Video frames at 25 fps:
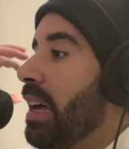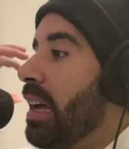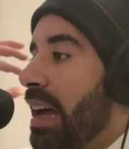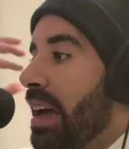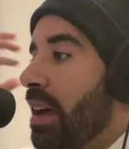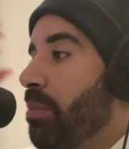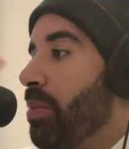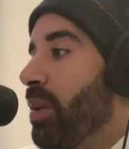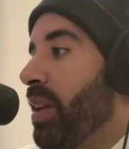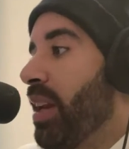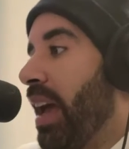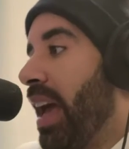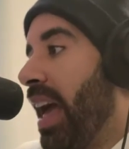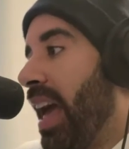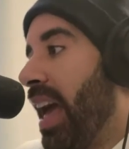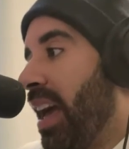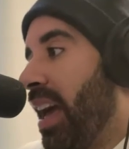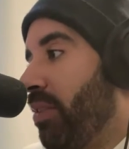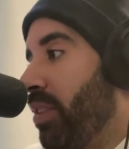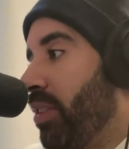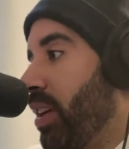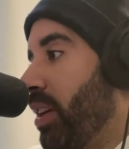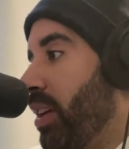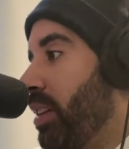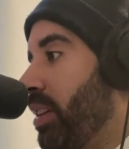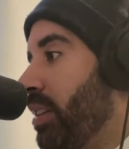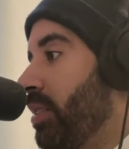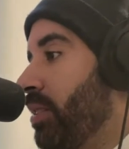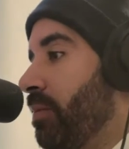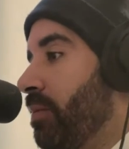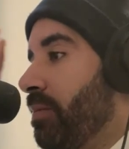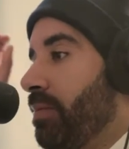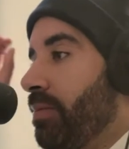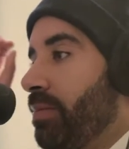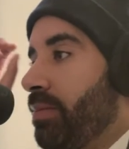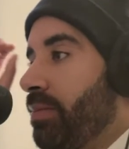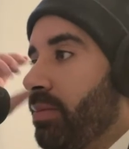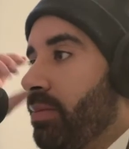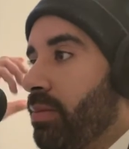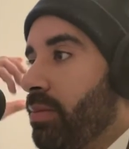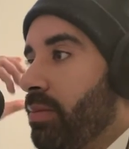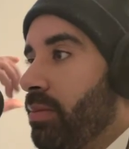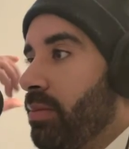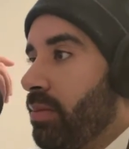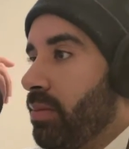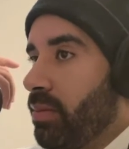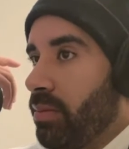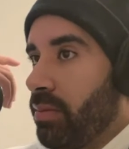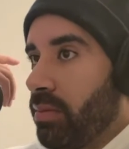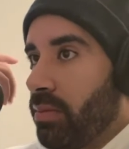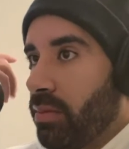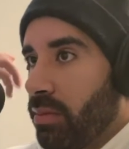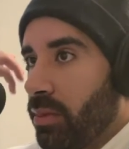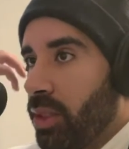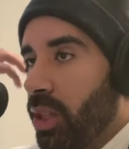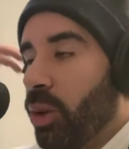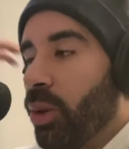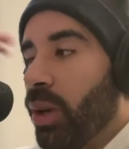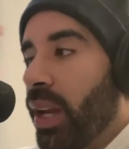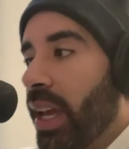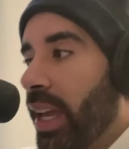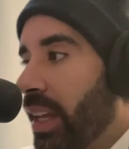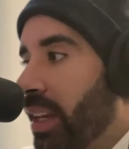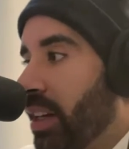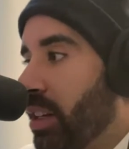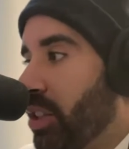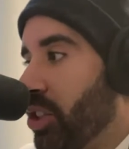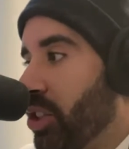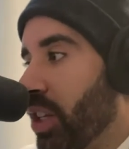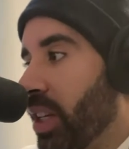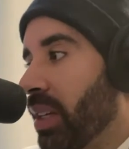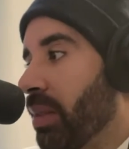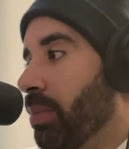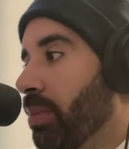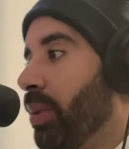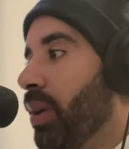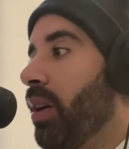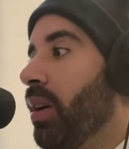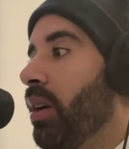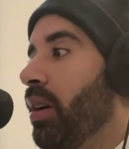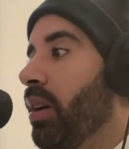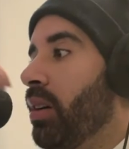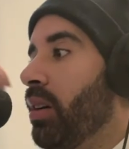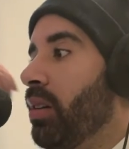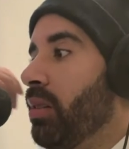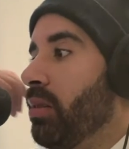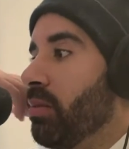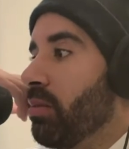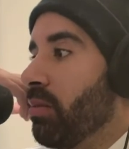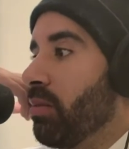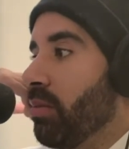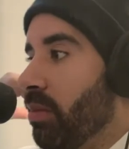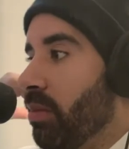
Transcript: I've been an avid, don't hate on Jake Paul.